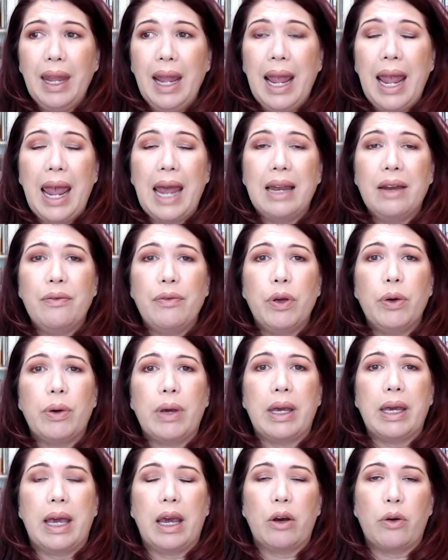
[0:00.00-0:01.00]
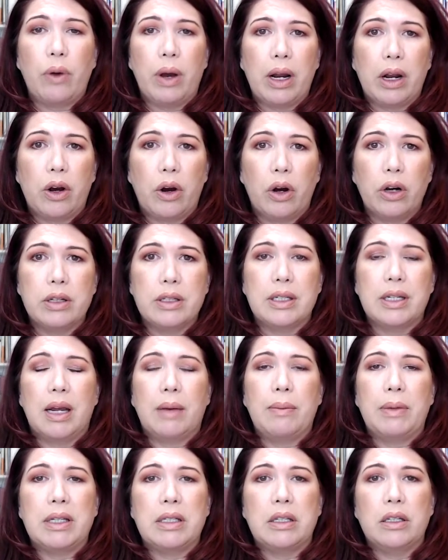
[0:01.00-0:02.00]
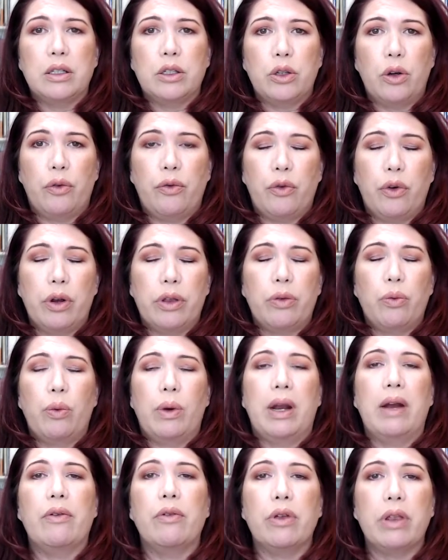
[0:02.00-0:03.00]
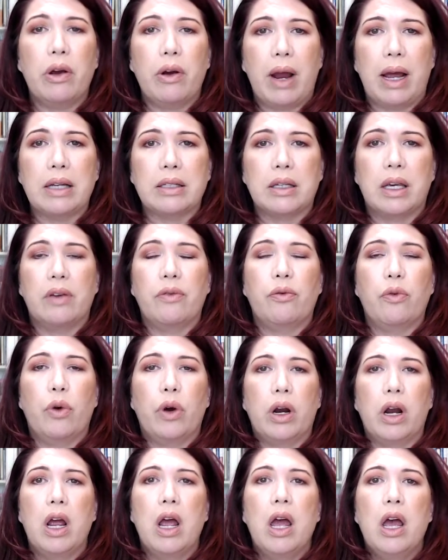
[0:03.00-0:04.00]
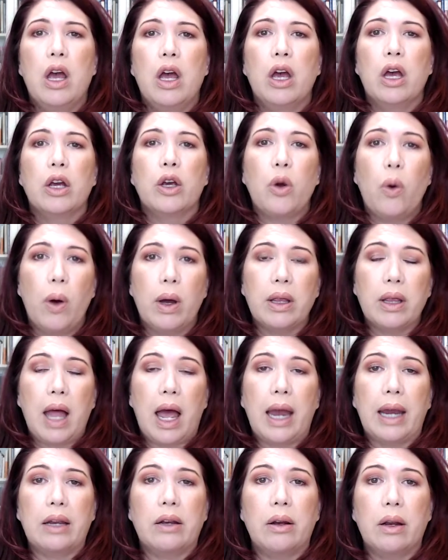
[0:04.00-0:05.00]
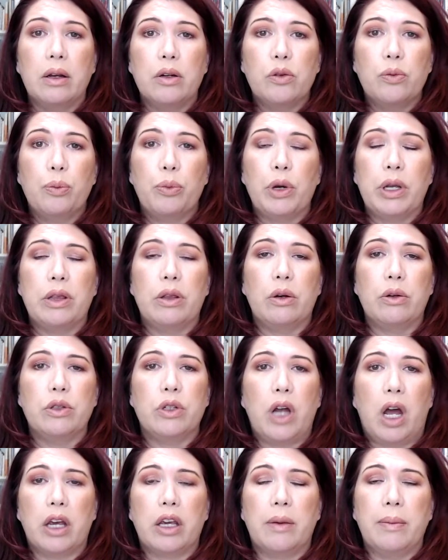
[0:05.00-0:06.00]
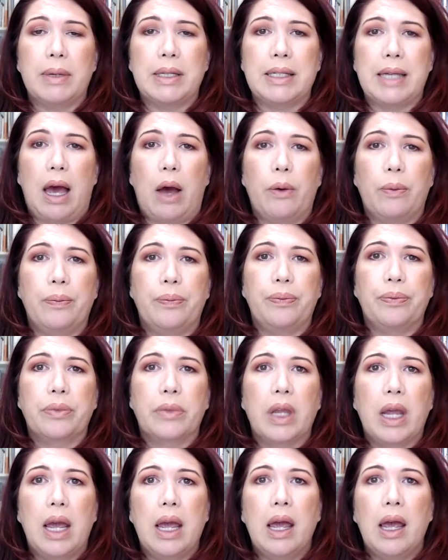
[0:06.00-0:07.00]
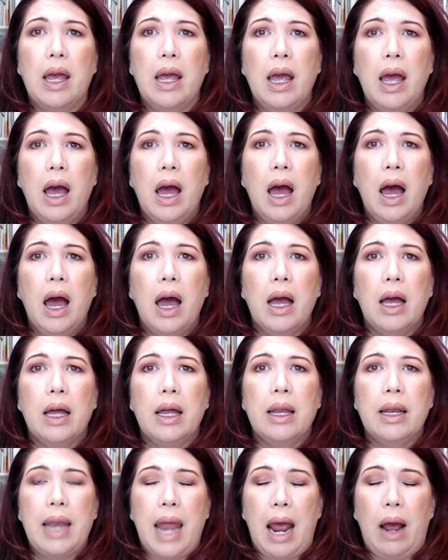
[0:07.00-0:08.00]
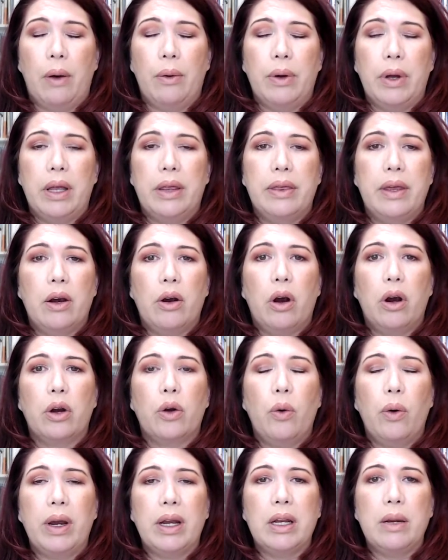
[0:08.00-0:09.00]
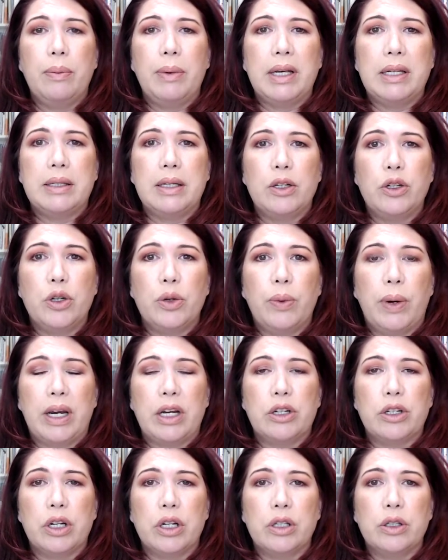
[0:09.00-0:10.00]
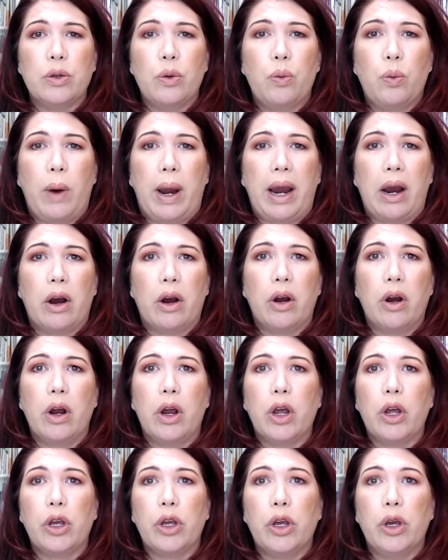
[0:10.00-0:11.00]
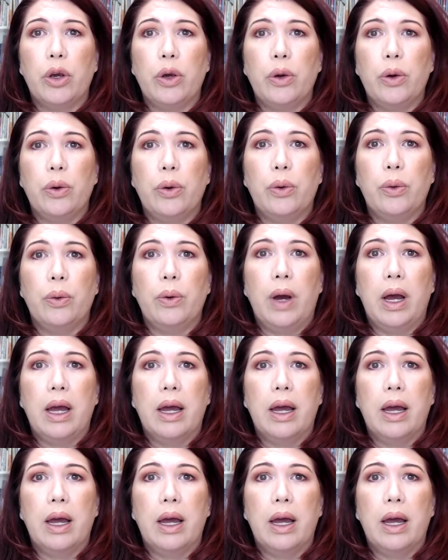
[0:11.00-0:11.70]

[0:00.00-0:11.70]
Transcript: And if you can get credit card statements and so forth, whatever they're asking for, go online, print those documents out. Now, there are going to be situations where you